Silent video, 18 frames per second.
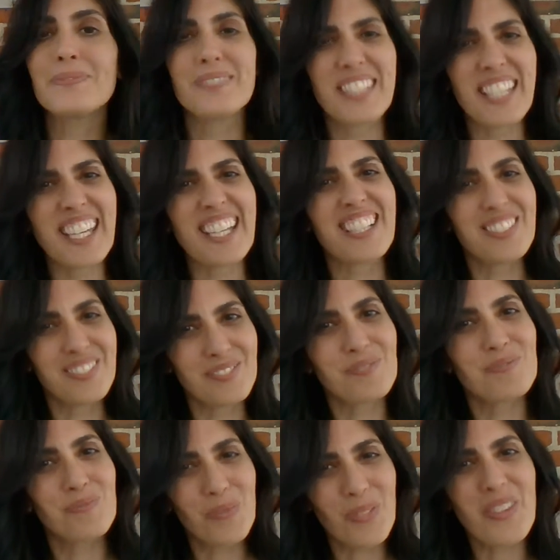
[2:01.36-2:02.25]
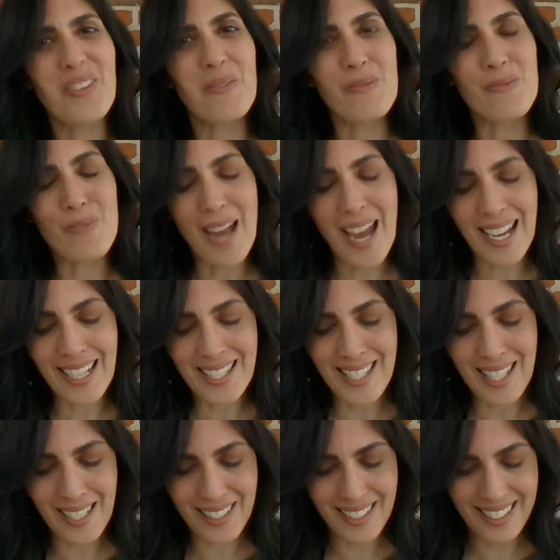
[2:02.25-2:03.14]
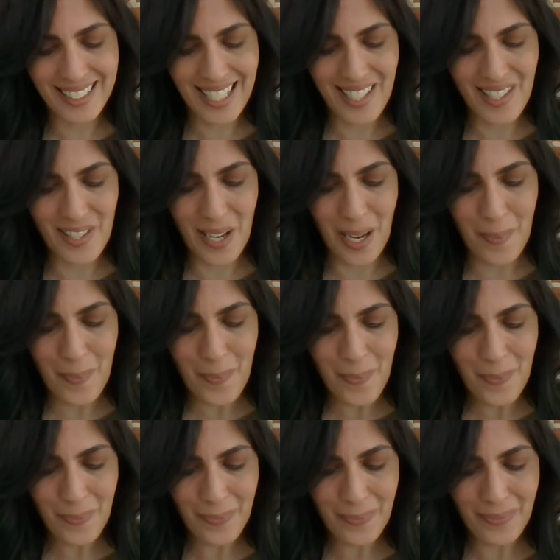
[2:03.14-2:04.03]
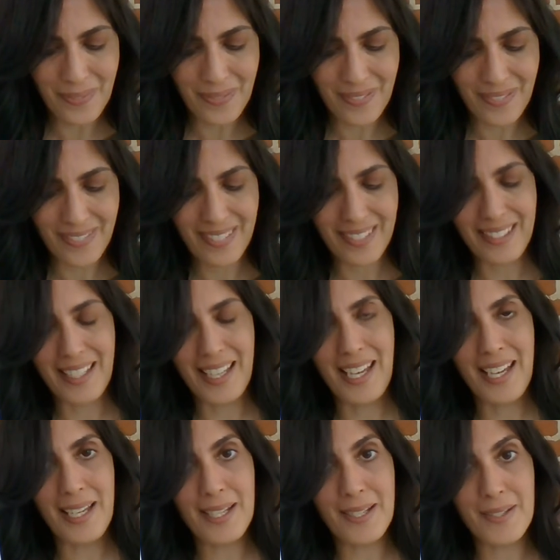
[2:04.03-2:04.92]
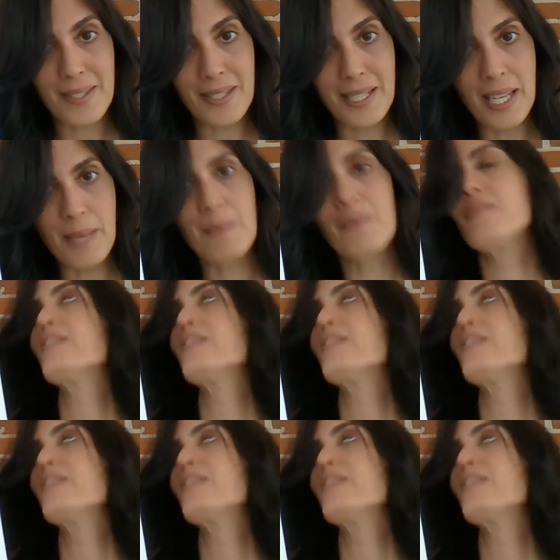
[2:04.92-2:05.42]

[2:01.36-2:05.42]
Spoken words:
Yeah, rat. Nice job. Hey, here's the name of